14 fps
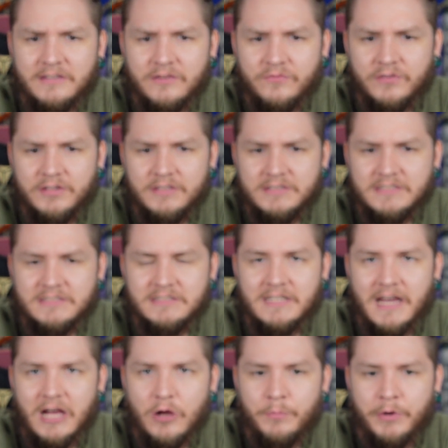Different
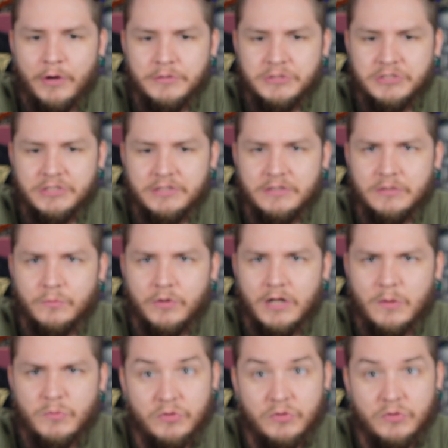style potion than what I'm